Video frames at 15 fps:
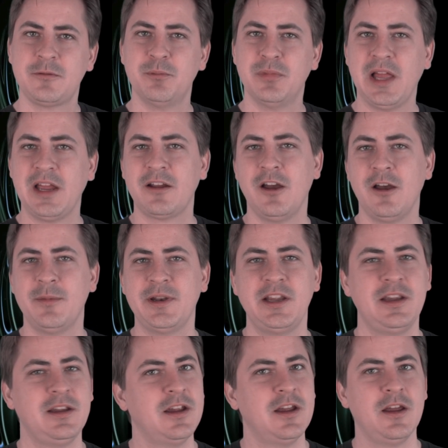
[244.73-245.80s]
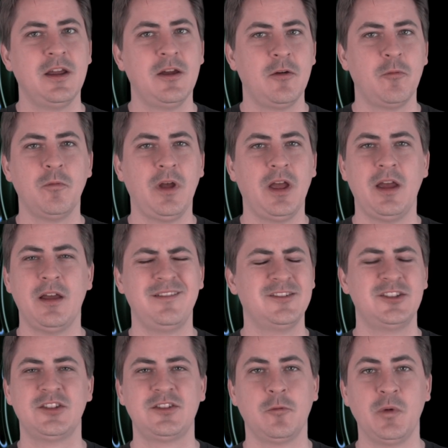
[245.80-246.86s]
black comedy,
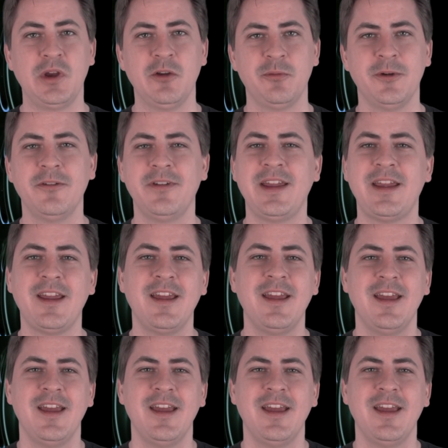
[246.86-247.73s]
just a weird movie.